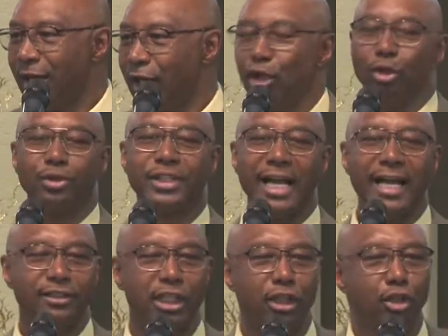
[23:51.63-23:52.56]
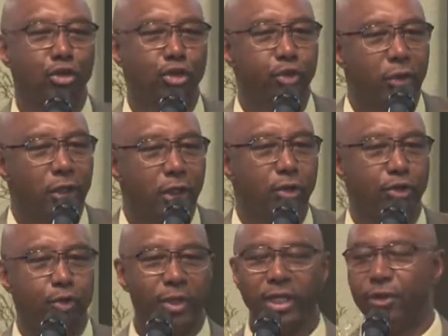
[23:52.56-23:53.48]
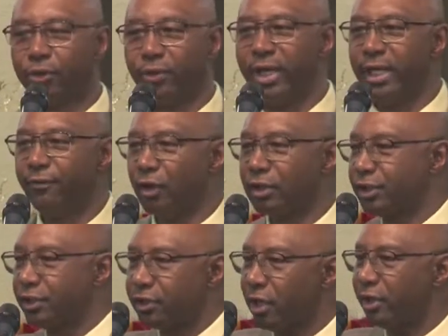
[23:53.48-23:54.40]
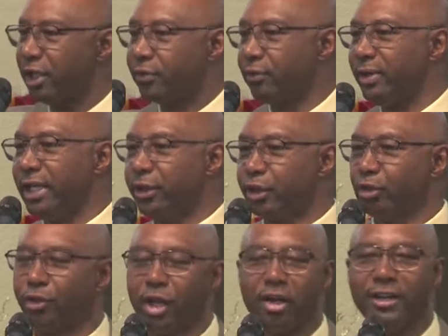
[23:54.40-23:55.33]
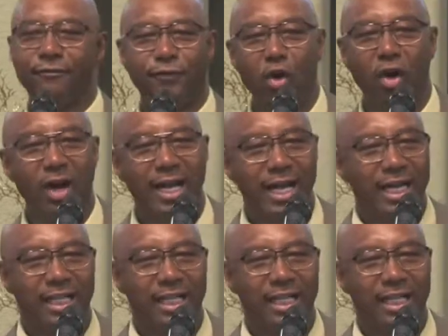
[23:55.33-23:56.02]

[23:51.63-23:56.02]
Luke says in Luke, Luke 23, verses 33 through 34,